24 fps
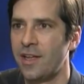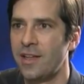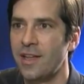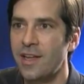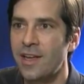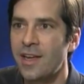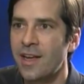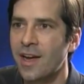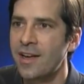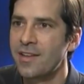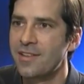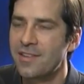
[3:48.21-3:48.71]

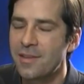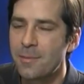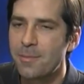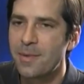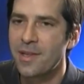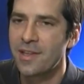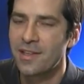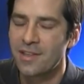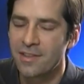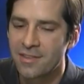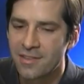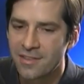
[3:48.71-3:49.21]
And AI
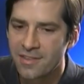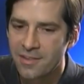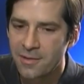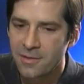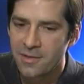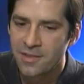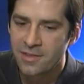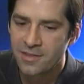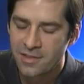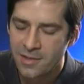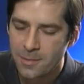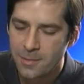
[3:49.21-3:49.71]
is
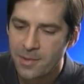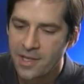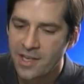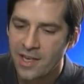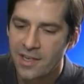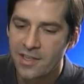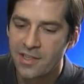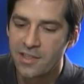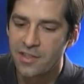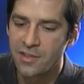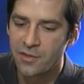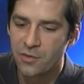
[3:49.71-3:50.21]

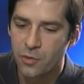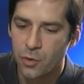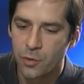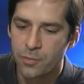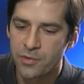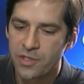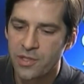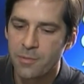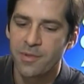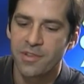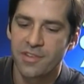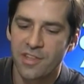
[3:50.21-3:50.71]
typically this
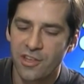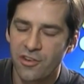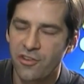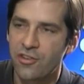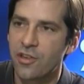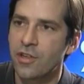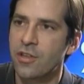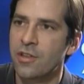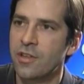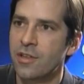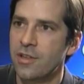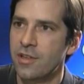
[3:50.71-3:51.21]

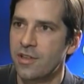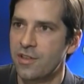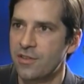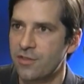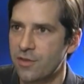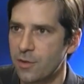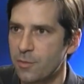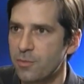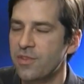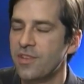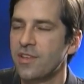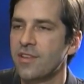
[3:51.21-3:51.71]

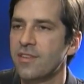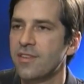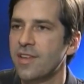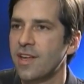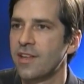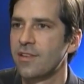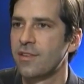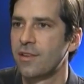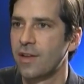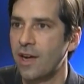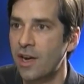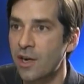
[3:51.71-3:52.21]
optimization is
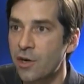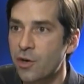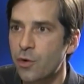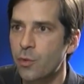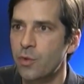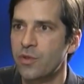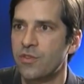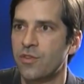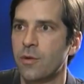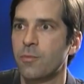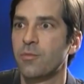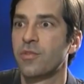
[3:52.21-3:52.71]
something that
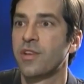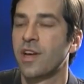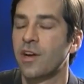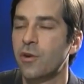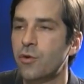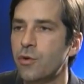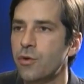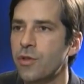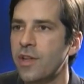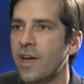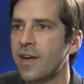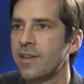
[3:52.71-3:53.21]

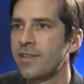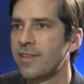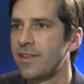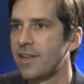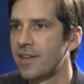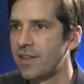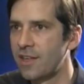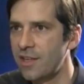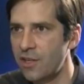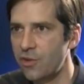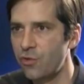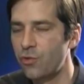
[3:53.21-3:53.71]
algorithms are good
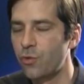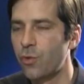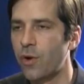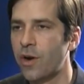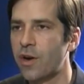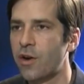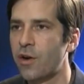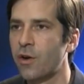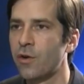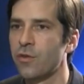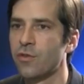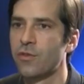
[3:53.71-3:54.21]
at, taking
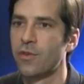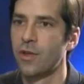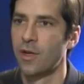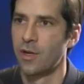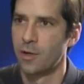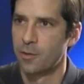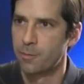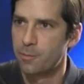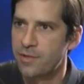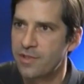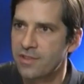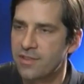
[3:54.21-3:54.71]
into account
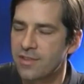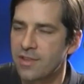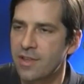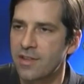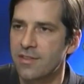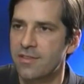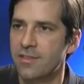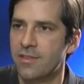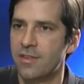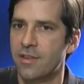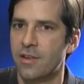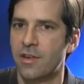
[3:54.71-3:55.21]

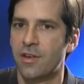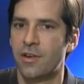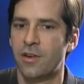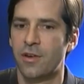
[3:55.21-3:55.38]
business